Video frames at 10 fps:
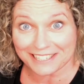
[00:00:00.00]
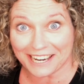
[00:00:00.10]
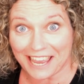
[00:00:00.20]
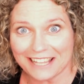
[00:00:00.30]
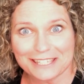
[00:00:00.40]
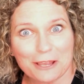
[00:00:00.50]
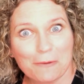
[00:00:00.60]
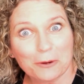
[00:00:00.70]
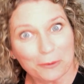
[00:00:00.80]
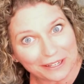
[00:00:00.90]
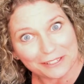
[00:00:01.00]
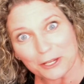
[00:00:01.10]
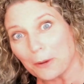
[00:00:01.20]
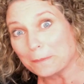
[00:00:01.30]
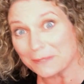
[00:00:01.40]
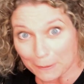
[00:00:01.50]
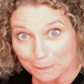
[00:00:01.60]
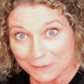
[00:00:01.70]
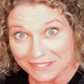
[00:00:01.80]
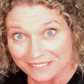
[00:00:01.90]
check out some quick top
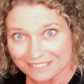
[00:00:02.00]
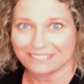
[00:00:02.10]
tips.